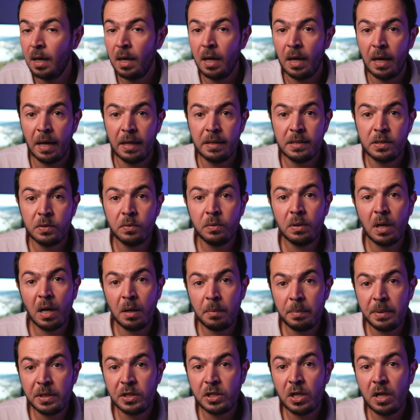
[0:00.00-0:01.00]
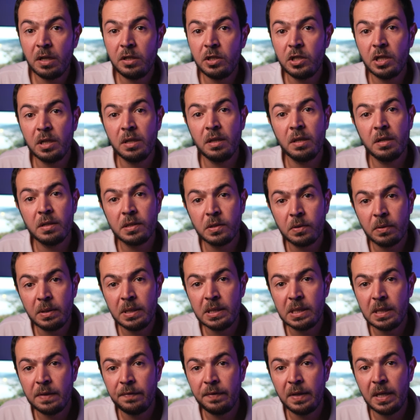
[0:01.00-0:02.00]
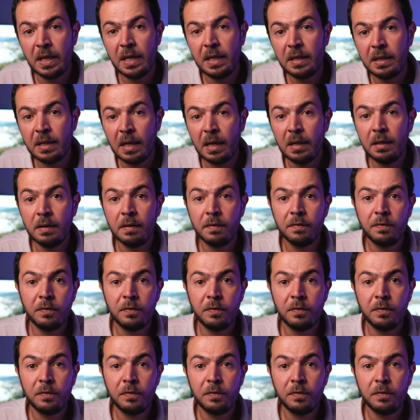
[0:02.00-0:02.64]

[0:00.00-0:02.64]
and soon I'll be changing the Sony ZV-E10